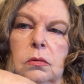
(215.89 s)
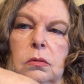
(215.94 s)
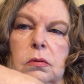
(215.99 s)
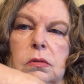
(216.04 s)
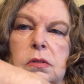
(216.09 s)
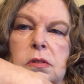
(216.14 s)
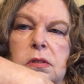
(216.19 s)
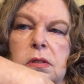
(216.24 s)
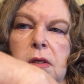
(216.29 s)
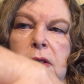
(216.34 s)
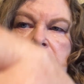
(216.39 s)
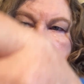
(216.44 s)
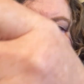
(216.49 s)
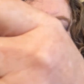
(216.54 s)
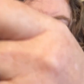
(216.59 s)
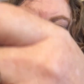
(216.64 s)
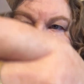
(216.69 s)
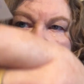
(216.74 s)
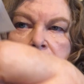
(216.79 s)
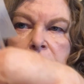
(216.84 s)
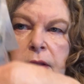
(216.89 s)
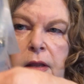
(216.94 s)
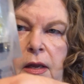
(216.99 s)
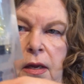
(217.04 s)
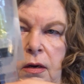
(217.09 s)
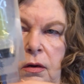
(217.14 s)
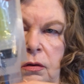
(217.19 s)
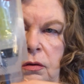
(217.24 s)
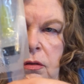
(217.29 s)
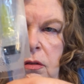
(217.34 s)
stick that on
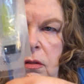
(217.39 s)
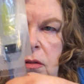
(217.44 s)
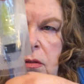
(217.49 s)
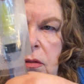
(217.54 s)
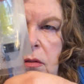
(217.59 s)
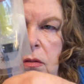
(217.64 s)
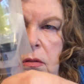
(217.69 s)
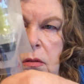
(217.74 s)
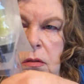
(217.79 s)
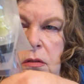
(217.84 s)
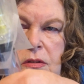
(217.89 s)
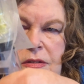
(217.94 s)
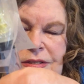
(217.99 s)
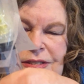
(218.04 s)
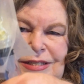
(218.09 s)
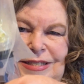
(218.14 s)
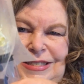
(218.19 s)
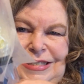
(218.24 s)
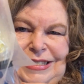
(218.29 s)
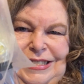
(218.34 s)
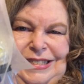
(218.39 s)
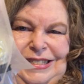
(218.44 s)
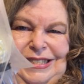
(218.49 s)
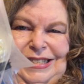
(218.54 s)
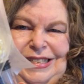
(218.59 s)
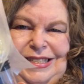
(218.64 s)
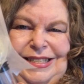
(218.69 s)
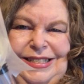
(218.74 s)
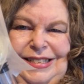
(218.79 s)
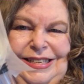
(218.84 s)
there,
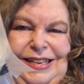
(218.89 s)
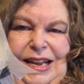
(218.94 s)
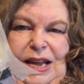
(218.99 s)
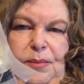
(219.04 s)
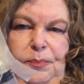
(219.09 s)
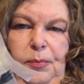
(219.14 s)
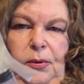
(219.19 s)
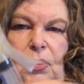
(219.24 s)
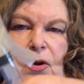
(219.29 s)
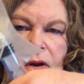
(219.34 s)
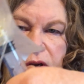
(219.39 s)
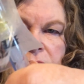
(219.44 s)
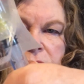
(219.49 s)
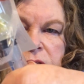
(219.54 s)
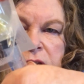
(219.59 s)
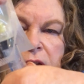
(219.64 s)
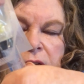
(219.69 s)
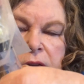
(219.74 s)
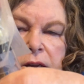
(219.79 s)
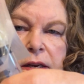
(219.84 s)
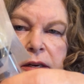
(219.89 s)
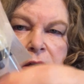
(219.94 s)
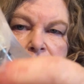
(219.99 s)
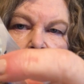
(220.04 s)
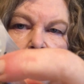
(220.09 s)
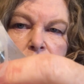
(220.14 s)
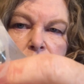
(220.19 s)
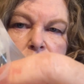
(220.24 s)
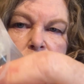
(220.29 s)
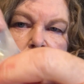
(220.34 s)
snap it on tight
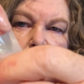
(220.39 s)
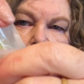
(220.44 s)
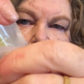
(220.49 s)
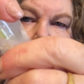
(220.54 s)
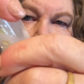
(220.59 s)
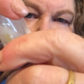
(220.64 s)
or screw